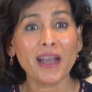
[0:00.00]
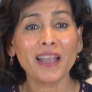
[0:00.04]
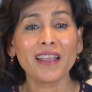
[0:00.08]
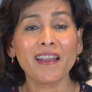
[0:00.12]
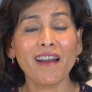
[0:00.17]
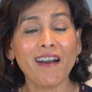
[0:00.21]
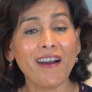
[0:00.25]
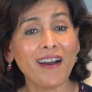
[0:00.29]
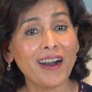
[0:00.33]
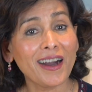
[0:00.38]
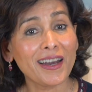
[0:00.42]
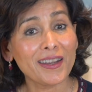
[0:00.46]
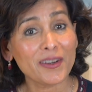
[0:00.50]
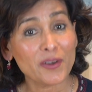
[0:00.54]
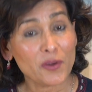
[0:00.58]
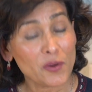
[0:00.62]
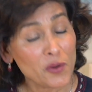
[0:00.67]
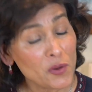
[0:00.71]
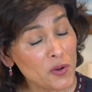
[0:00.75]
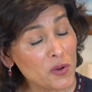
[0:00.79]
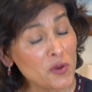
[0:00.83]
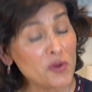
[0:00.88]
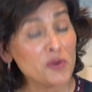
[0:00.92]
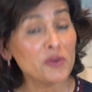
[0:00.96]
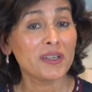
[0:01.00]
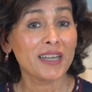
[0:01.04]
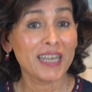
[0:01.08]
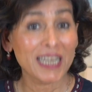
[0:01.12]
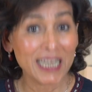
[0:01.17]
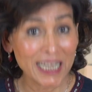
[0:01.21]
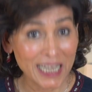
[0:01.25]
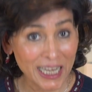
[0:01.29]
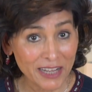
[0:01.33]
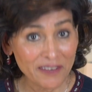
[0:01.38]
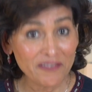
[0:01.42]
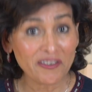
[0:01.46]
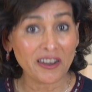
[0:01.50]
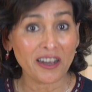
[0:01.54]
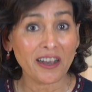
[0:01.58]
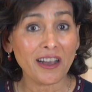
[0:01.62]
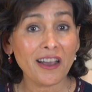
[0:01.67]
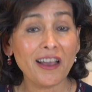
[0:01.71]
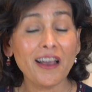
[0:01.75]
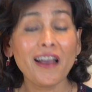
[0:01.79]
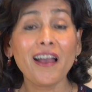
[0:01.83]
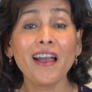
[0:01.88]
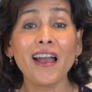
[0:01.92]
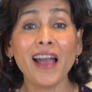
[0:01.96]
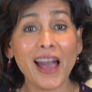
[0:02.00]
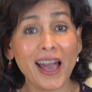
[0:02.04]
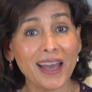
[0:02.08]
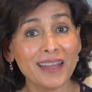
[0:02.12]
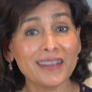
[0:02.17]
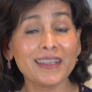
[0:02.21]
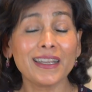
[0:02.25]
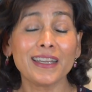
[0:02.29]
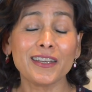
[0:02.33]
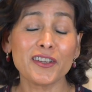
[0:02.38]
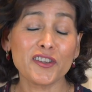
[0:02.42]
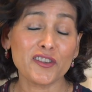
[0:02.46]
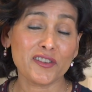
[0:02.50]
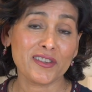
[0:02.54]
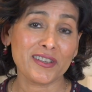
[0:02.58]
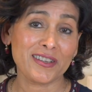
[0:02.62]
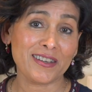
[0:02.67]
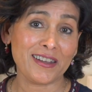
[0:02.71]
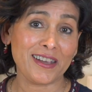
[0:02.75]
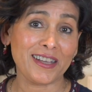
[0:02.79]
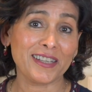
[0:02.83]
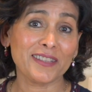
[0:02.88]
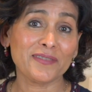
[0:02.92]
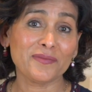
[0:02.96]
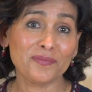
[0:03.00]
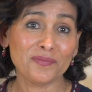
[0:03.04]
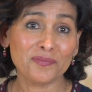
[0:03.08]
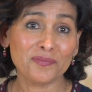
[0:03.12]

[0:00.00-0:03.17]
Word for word: by our own liver and intestine.